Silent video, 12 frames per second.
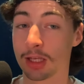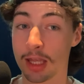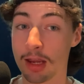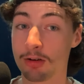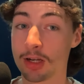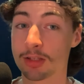
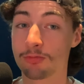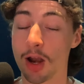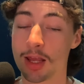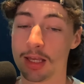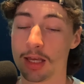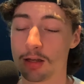Here it is
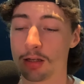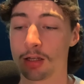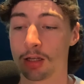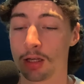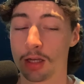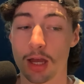right here,
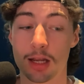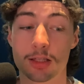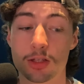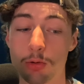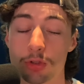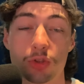and
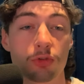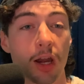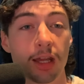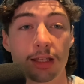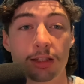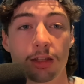it's going
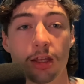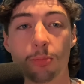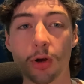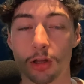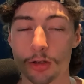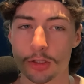straight into the
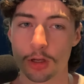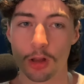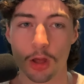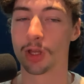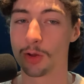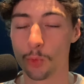Apollo Solo,